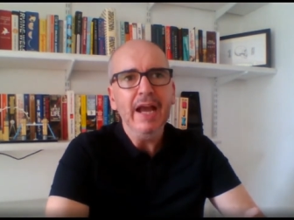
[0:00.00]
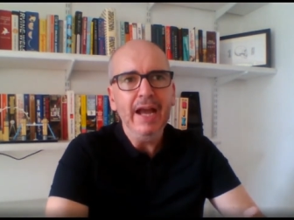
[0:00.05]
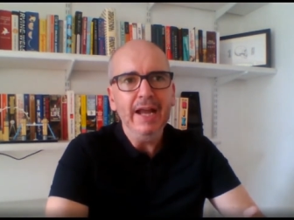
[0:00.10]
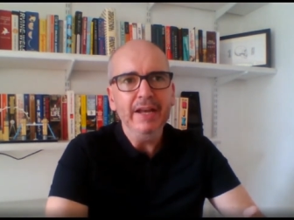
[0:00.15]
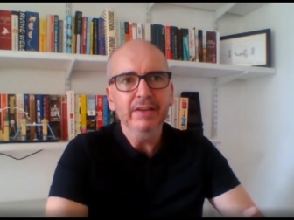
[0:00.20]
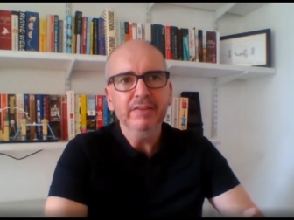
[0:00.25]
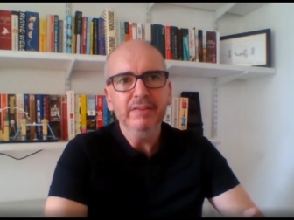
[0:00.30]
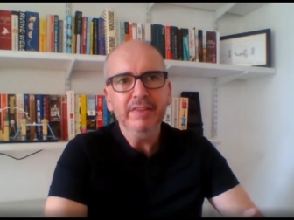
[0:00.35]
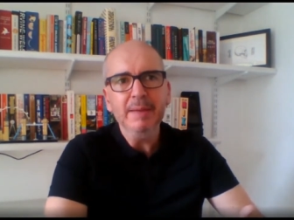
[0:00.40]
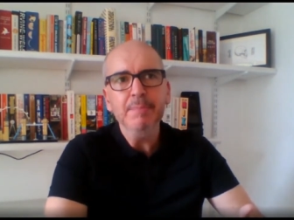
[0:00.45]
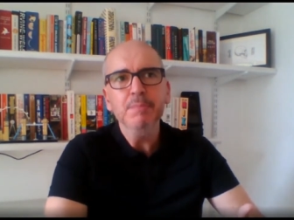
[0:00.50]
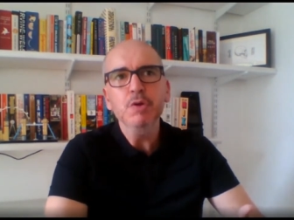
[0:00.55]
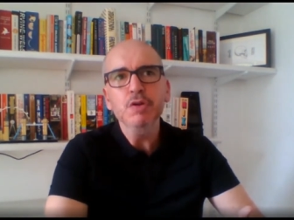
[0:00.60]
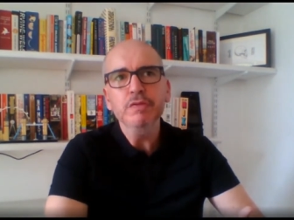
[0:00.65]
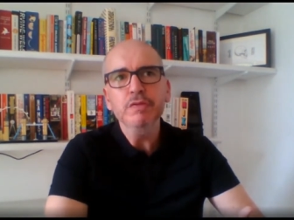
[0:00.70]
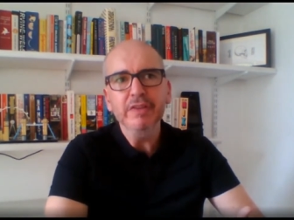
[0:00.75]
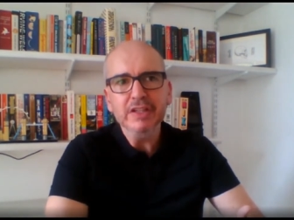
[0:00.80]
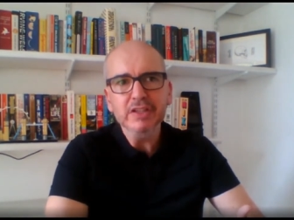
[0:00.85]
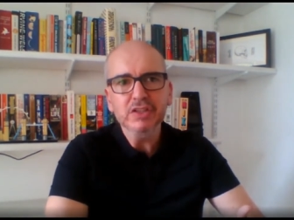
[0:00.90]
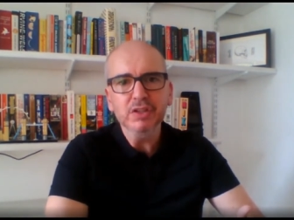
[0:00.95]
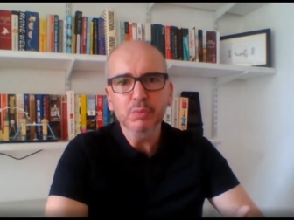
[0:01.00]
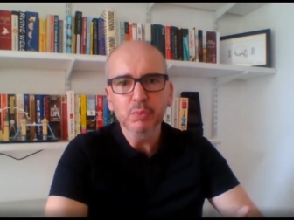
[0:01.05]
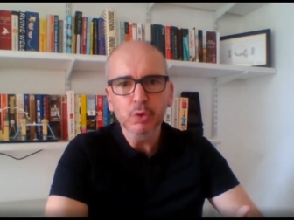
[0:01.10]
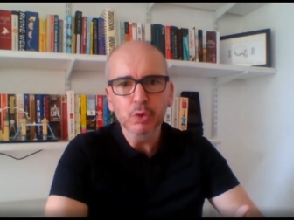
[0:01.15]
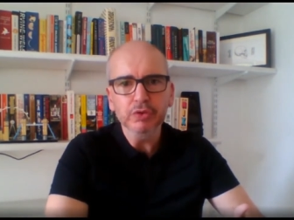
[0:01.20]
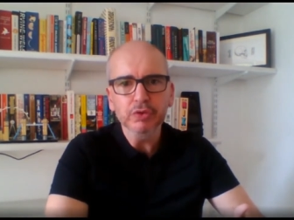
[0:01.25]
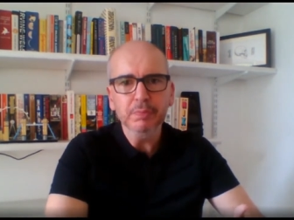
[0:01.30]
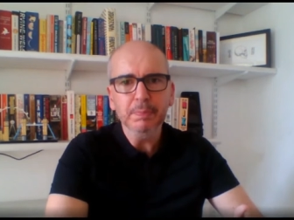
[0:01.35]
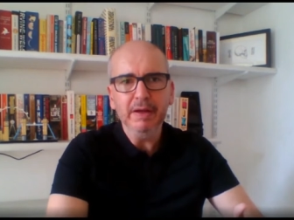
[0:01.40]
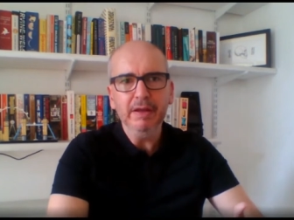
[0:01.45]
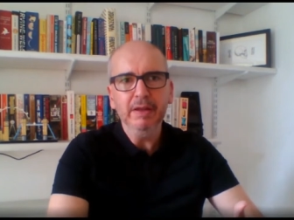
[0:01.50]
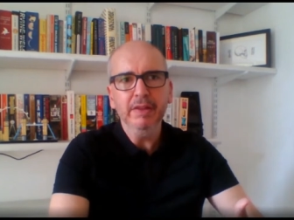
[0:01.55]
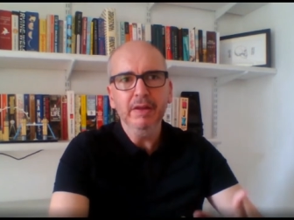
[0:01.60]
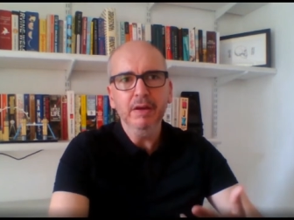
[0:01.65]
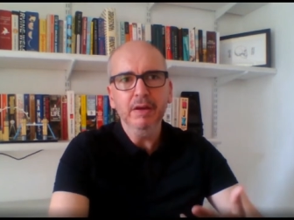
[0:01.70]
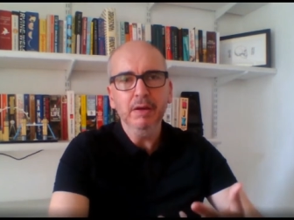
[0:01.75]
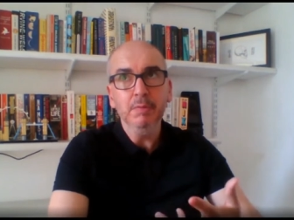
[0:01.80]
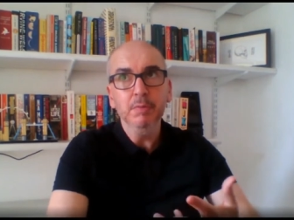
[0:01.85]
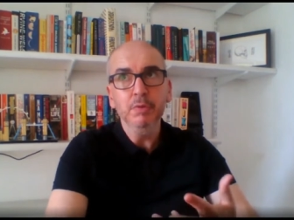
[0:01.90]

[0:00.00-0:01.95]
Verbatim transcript: and they're moving towards uh,